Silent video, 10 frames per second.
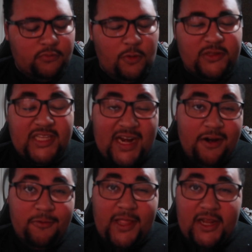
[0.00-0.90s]
The one thing I
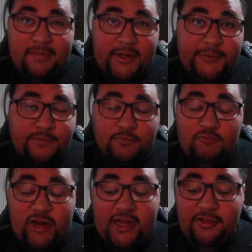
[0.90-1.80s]
don't like about
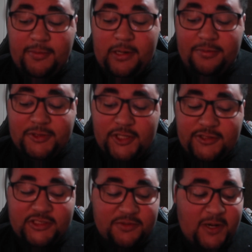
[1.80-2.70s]
regular
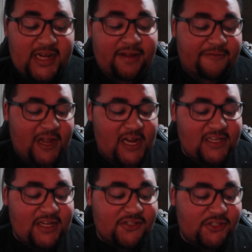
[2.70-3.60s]
Pop-Tarts is where I gave it high
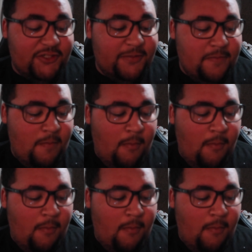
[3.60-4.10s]
texture.